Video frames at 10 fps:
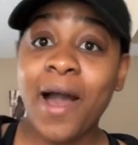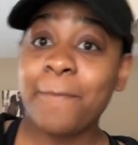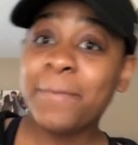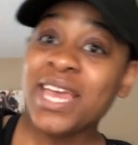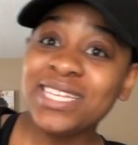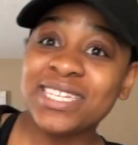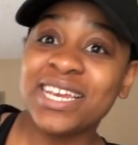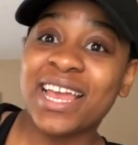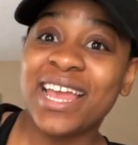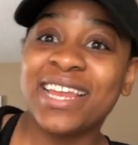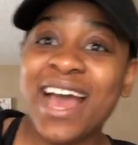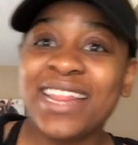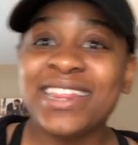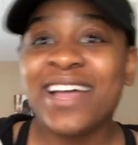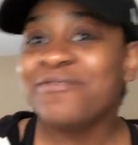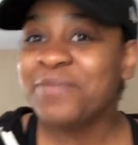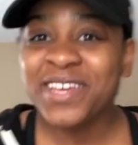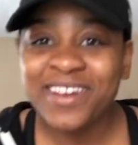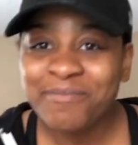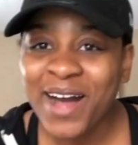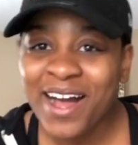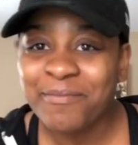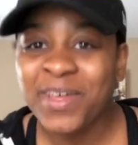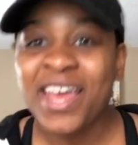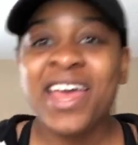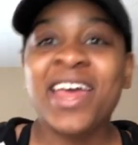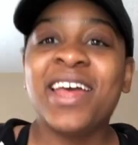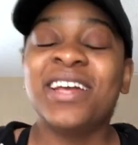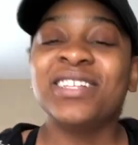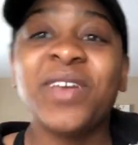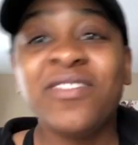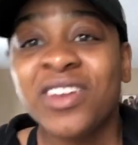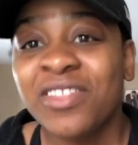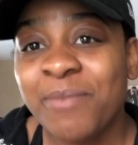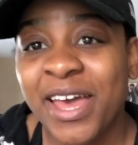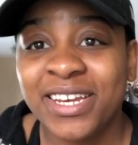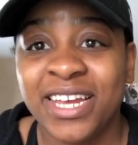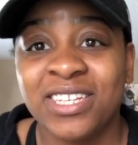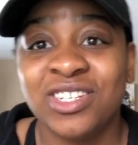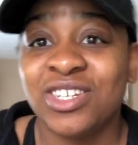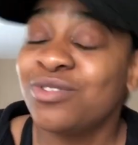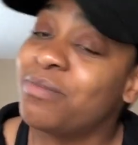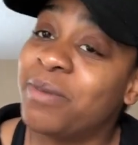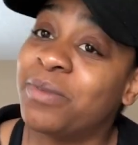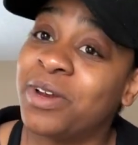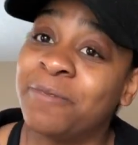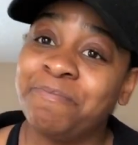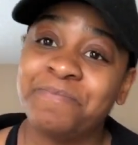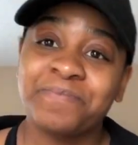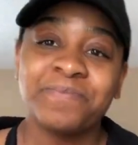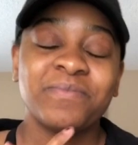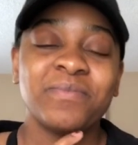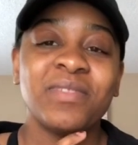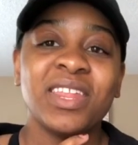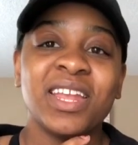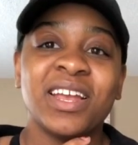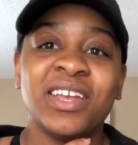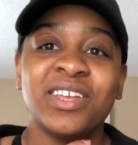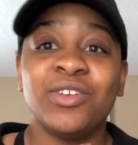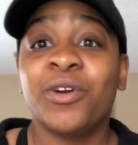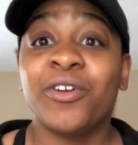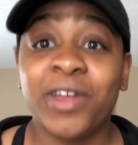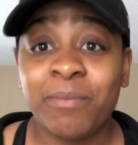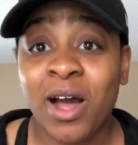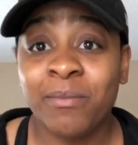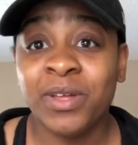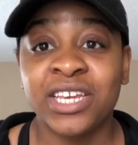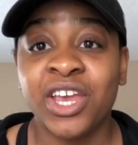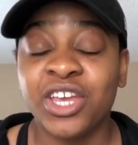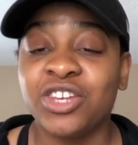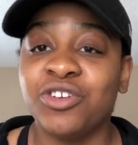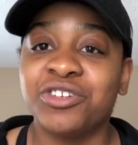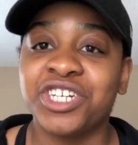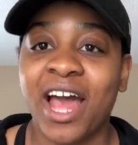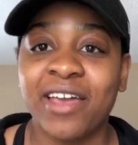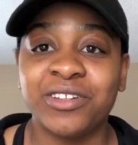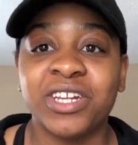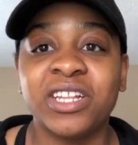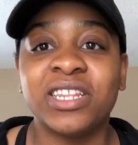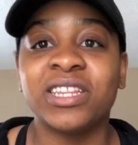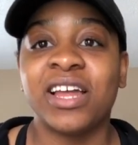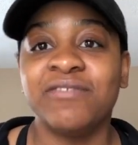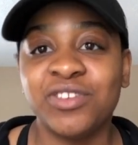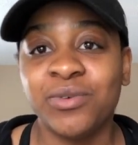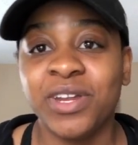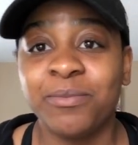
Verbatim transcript: amazing and I love being a mom. Even on the bad days, just remember you're a great mom and your child loves you and